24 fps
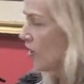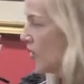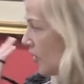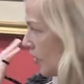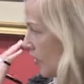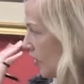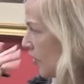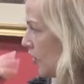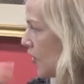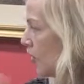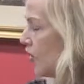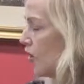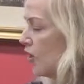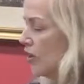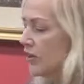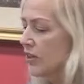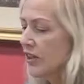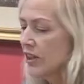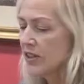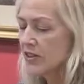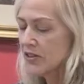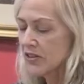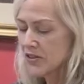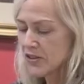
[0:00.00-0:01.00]
are
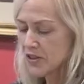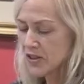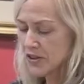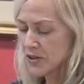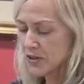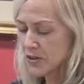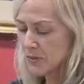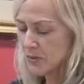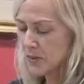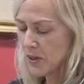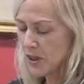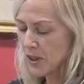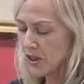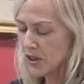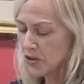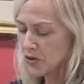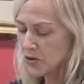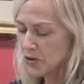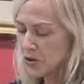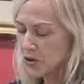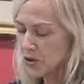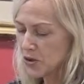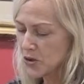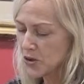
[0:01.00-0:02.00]
called, as, as my
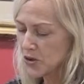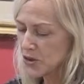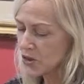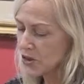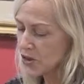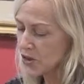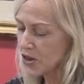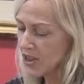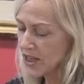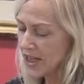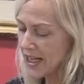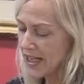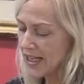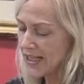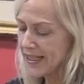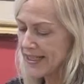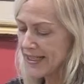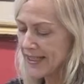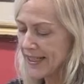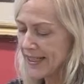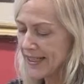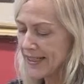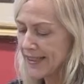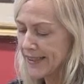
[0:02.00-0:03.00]
introducer
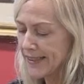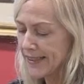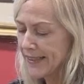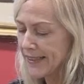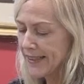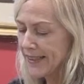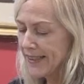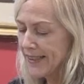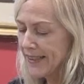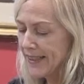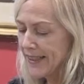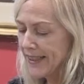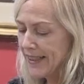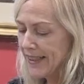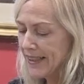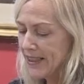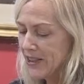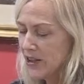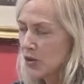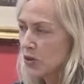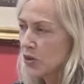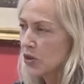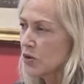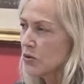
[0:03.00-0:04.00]
said, uh,
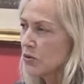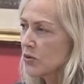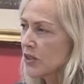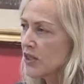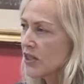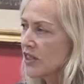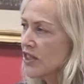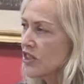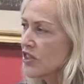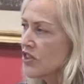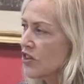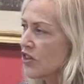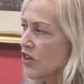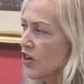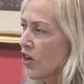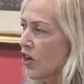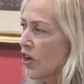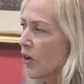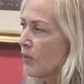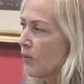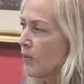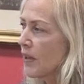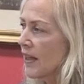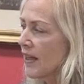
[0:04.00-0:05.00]
Lord's Resistance
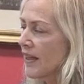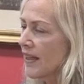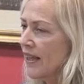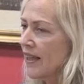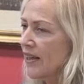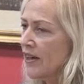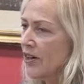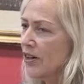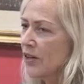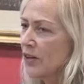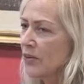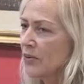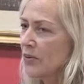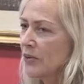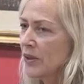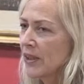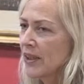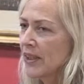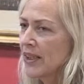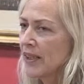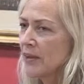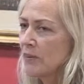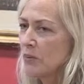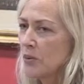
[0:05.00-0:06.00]
Army, they are
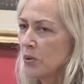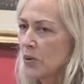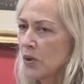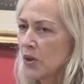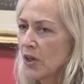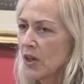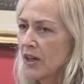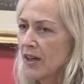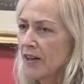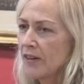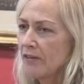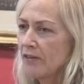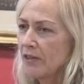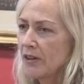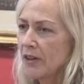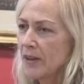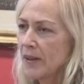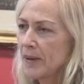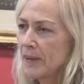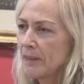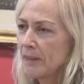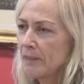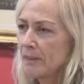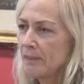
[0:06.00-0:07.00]
really more of
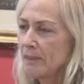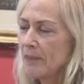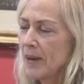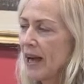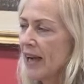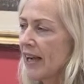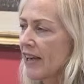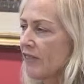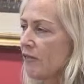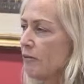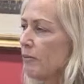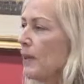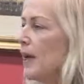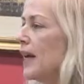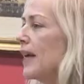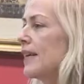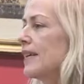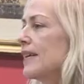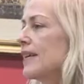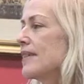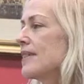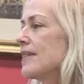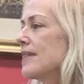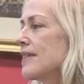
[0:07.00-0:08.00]
a pack of
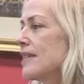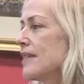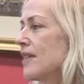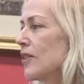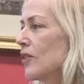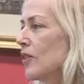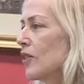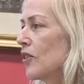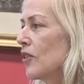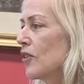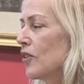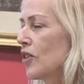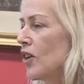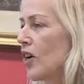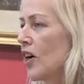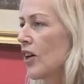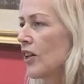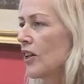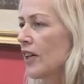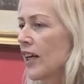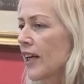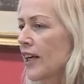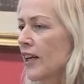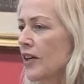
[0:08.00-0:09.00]
bandits. They're, they're
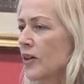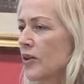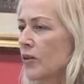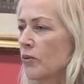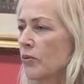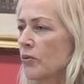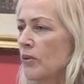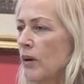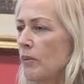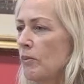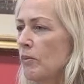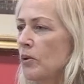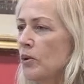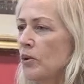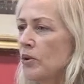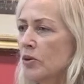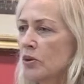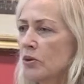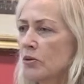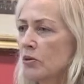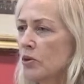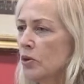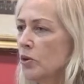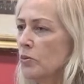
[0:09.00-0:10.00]
not like a rebel
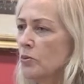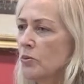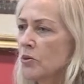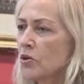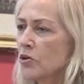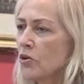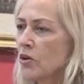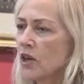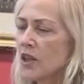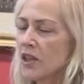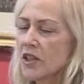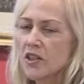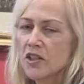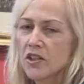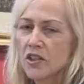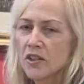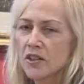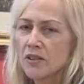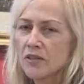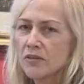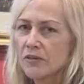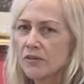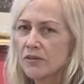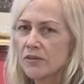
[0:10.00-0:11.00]
group trying to